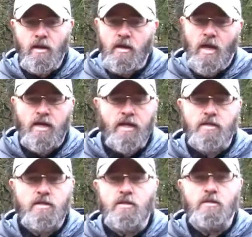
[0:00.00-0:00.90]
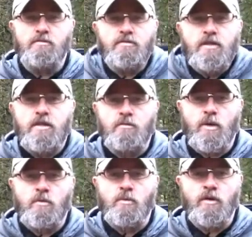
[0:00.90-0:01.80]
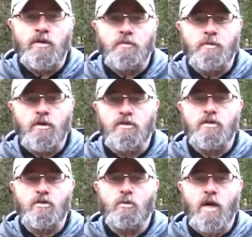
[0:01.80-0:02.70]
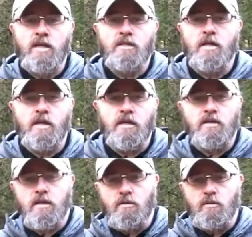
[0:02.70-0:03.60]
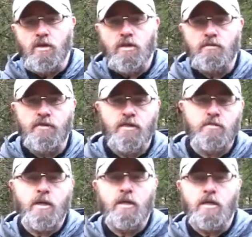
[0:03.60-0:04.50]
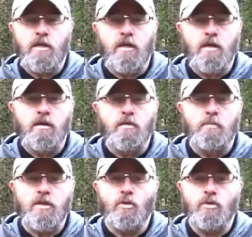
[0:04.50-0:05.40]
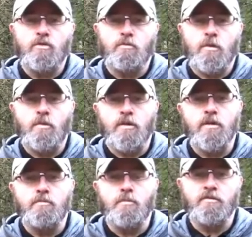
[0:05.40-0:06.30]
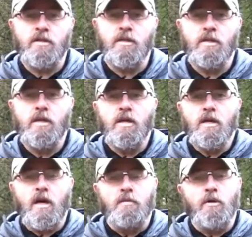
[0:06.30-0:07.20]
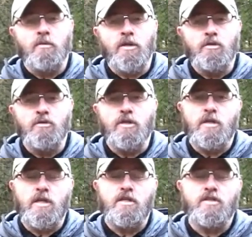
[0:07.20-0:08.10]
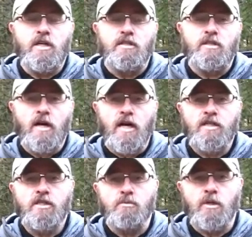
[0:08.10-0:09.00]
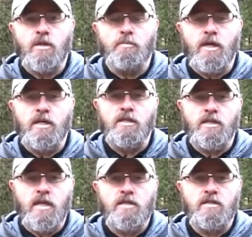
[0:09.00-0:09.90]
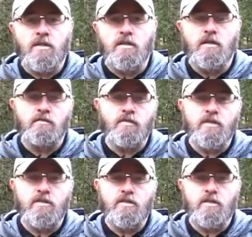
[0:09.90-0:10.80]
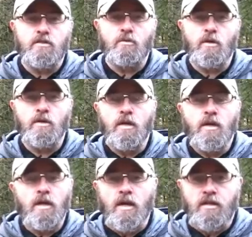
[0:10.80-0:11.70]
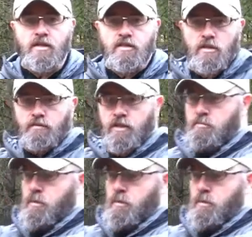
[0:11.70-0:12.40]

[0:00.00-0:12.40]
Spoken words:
I can't feel it when I'm wearing it because it's so light, and it really fits my torso, my body perfectly. I'm normally using a size large when I buy jackets and fleeces and so on, and this fits me